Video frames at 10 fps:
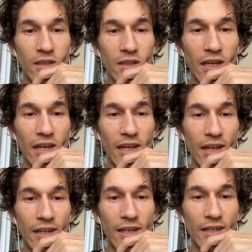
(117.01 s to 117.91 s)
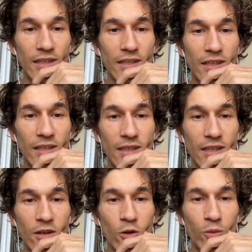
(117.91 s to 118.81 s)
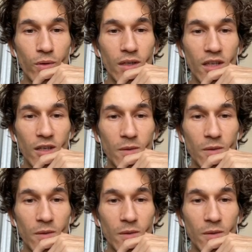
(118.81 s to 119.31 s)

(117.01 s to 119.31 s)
and this hopefully he